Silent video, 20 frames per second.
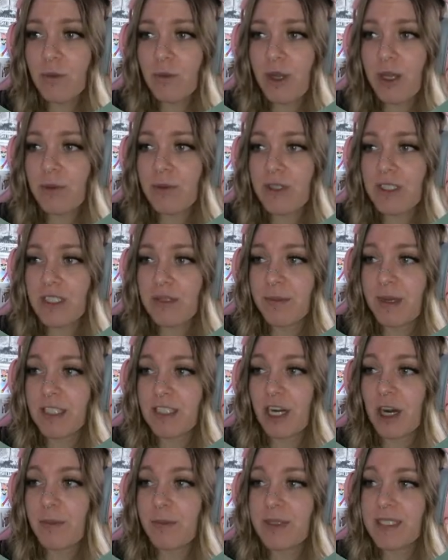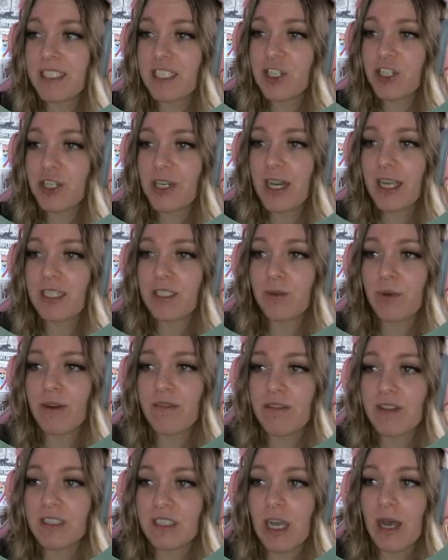we will cement our position as one
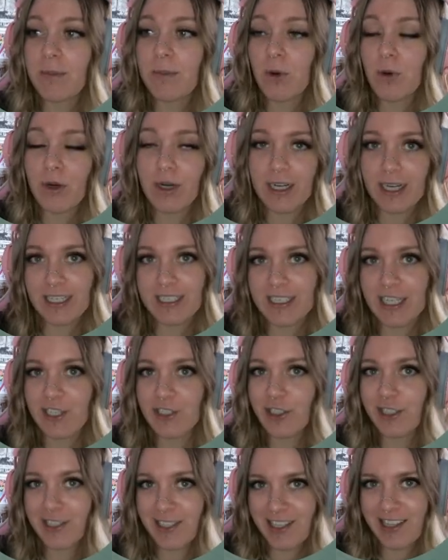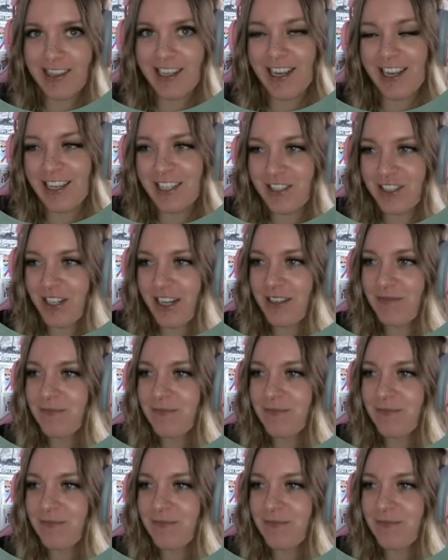of the top organizations in the country.